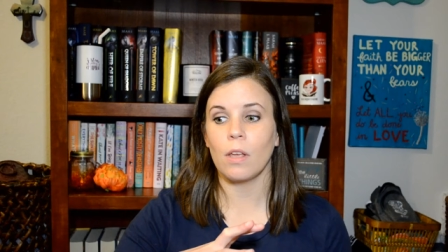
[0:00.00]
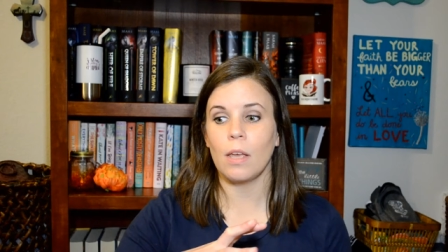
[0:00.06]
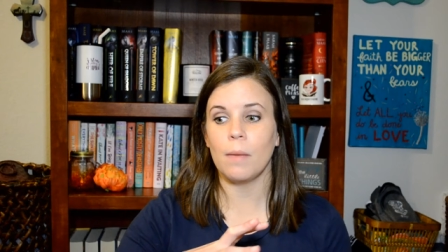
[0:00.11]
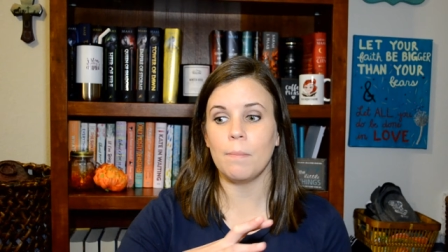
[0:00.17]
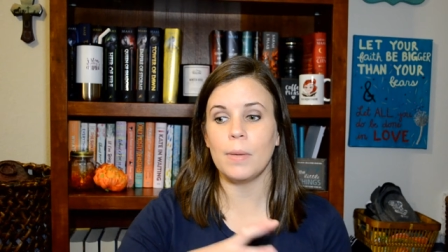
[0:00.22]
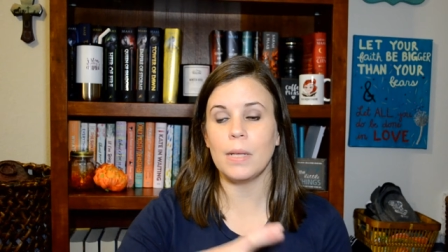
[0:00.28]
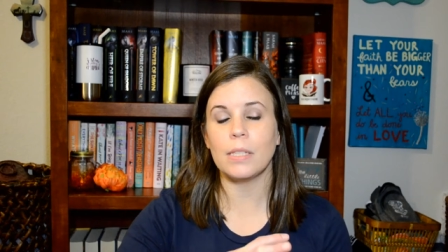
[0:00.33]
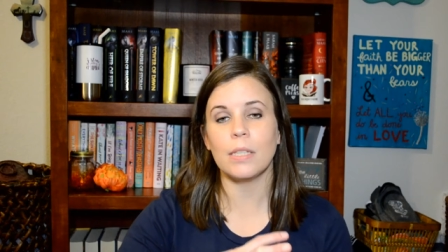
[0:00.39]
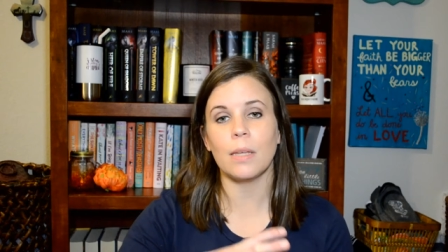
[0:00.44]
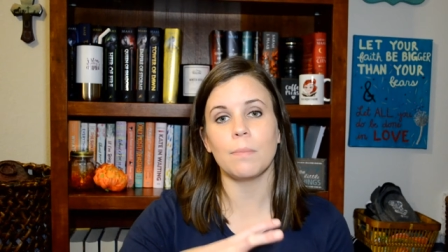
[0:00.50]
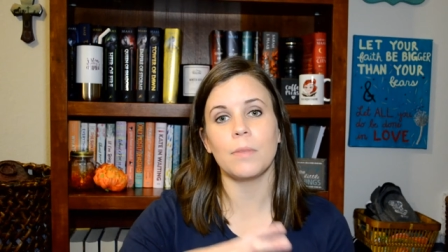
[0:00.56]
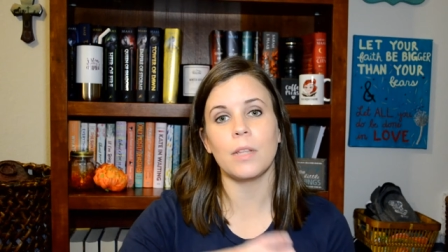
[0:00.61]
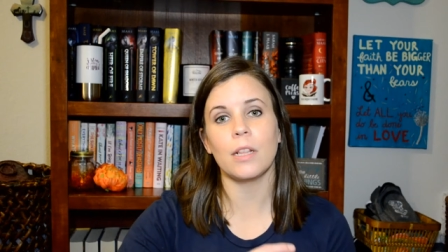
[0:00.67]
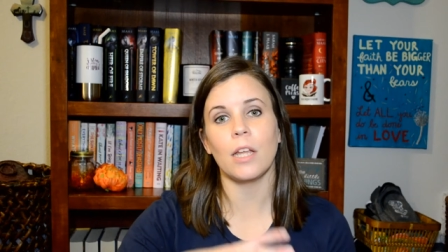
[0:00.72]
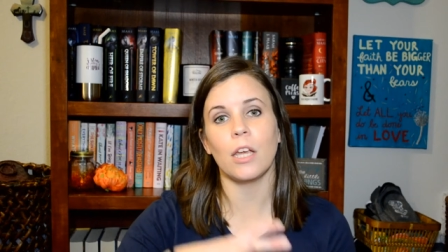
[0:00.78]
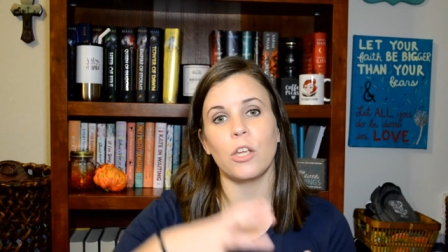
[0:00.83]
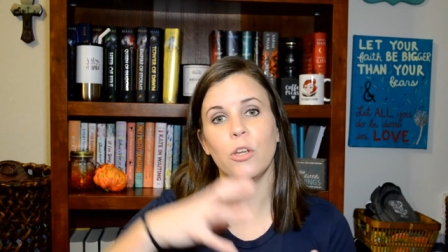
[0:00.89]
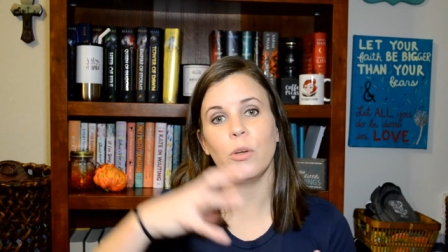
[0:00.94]
can be
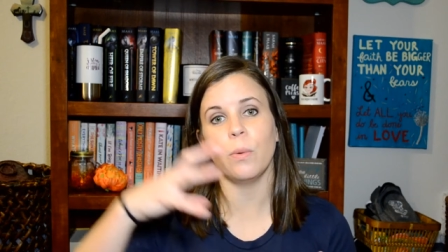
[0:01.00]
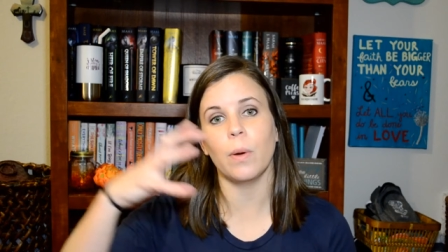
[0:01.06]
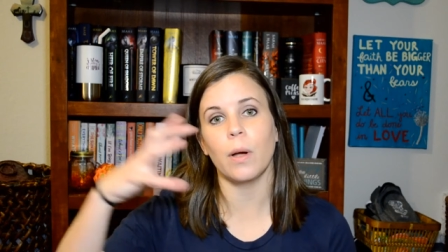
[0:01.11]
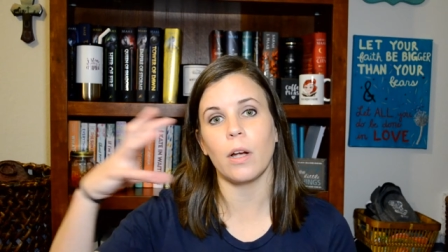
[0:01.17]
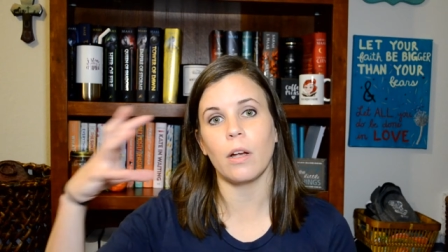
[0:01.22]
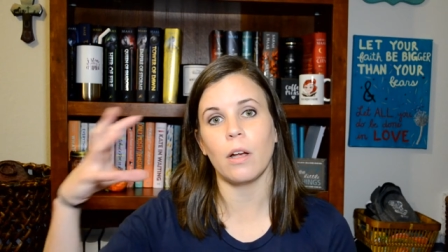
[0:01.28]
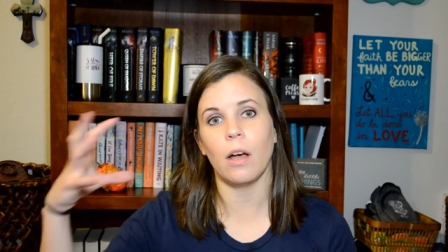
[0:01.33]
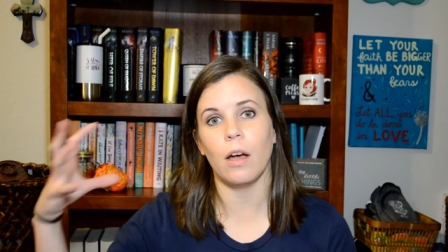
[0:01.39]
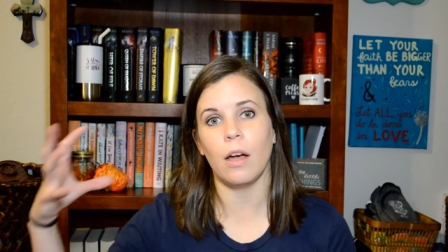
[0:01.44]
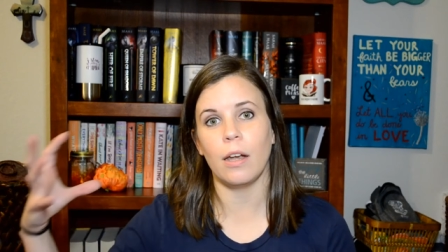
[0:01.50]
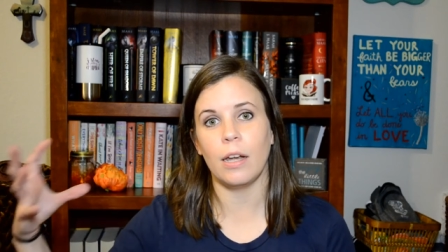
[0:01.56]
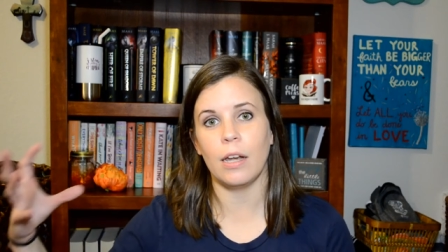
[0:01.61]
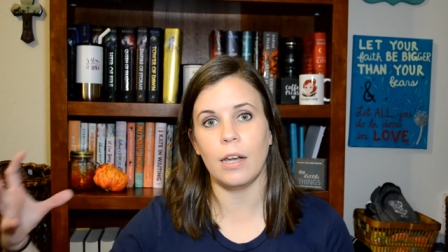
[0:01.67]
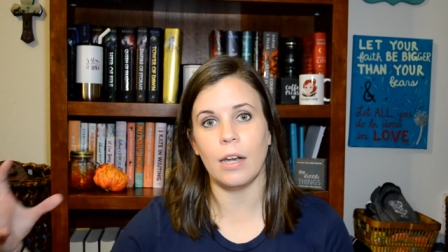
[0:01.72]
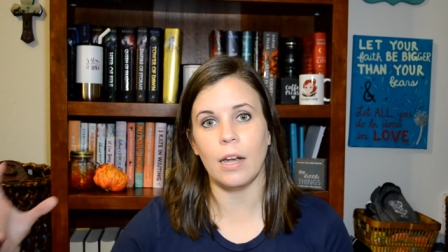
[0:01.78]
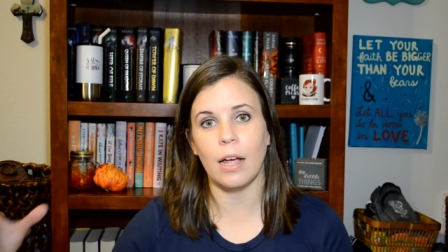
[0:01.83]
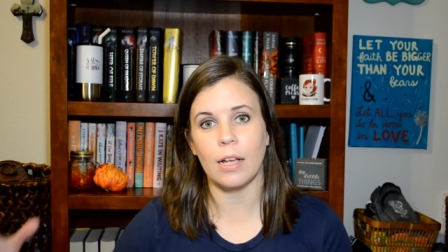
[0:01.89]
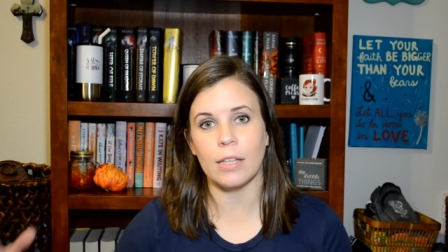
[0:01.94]
something that you work
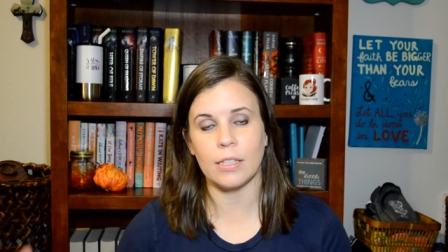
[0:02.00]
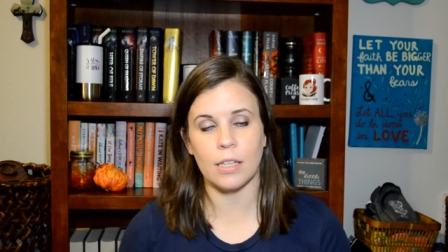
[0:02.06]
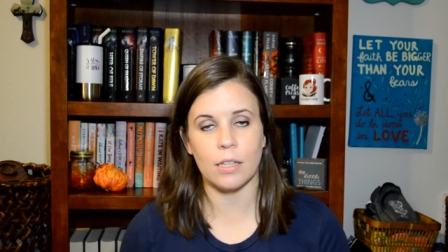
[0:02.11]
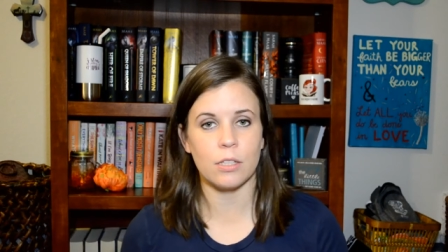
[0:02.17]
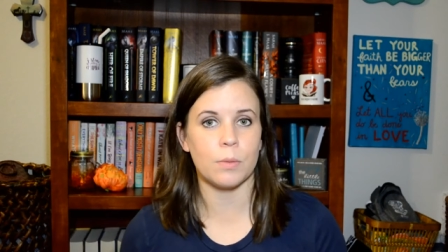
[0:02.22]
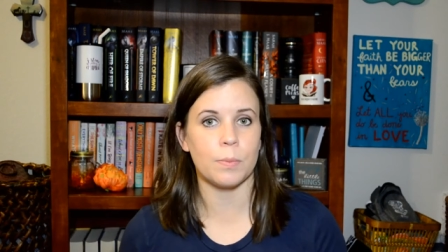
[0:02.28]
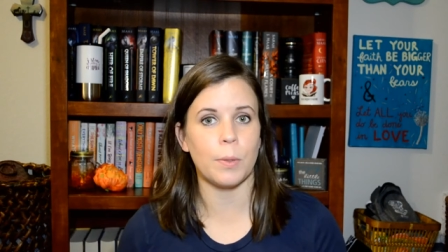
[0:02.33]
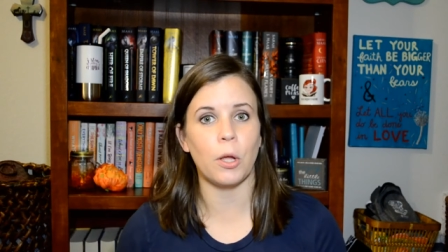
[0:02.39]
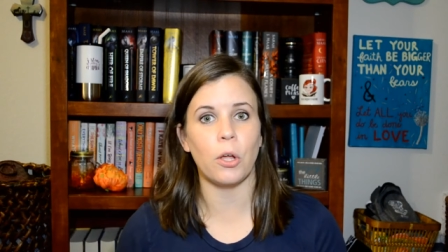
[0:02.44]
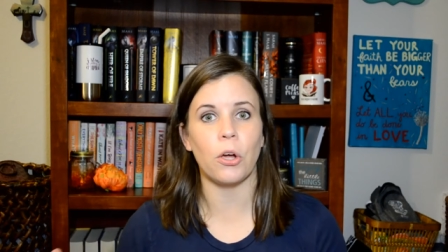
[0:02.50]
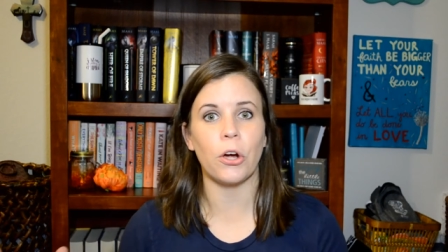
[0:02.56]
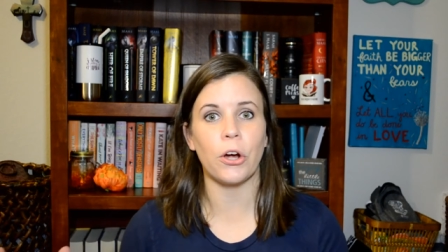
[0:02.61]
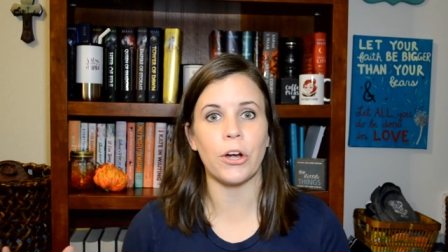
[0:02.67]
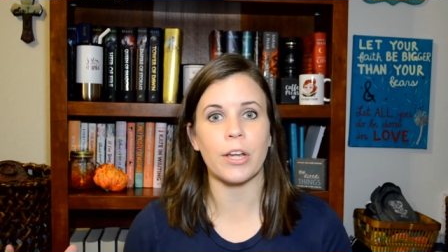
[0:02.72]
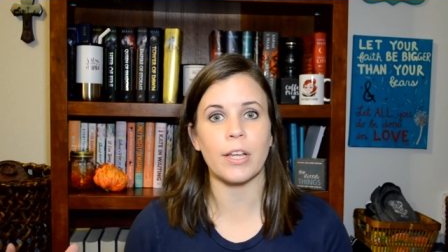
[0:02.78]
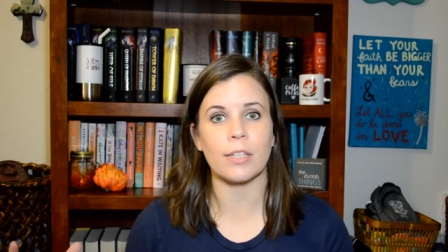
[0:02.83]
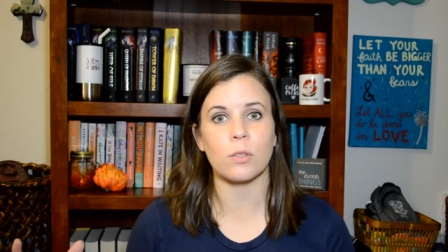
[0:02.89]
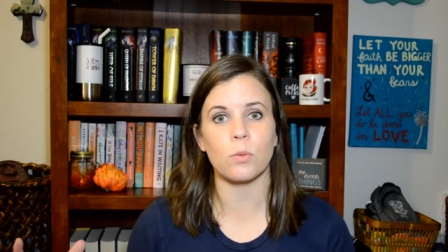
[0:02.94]
on as a small
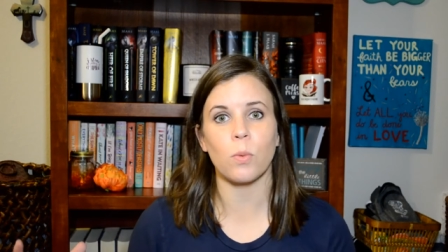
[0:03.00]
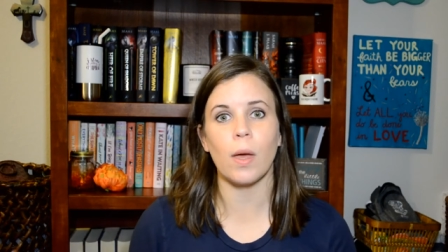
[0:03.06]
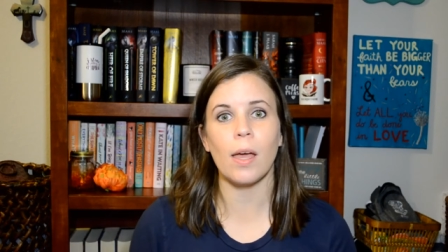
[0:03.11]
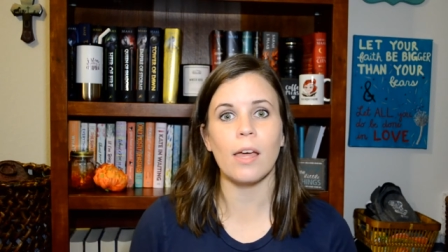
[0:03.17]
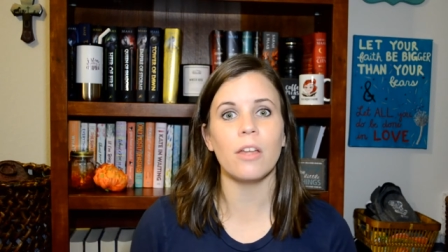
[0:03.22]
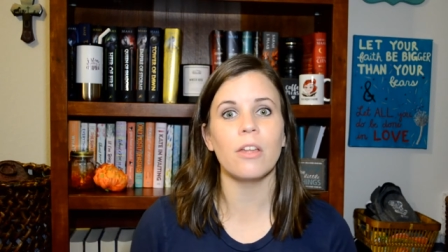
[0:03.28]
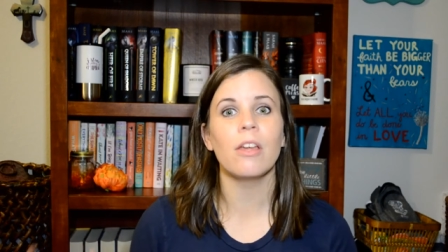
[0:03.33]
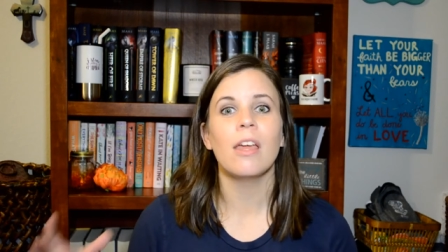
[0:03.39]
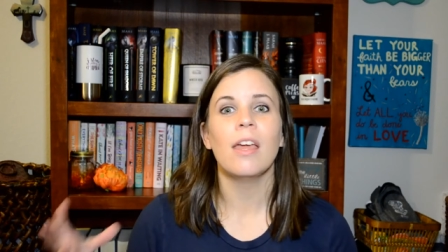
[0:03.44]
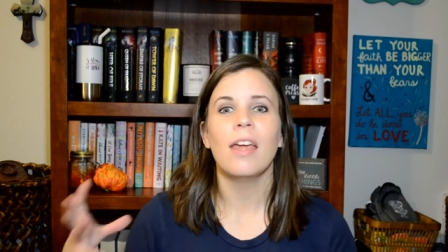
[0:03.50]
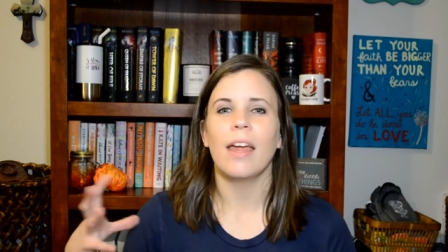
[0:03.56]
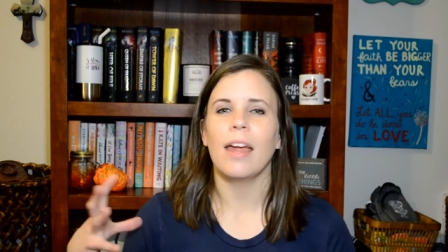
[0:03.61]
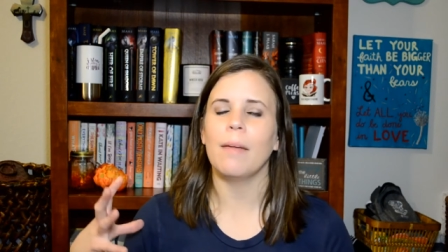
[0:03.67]
arc as well.